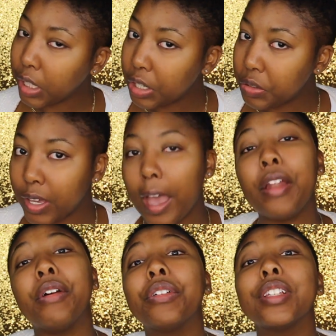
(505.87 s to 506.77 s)
gotta do that.
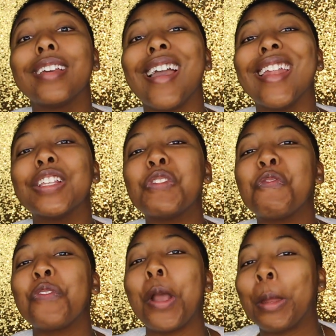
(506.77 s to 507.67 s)
Adulting at its
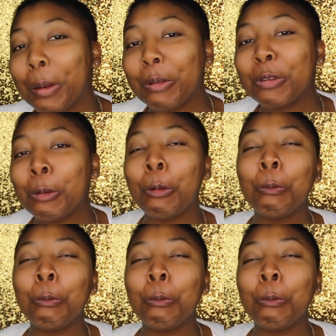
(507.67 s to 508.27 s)
finest.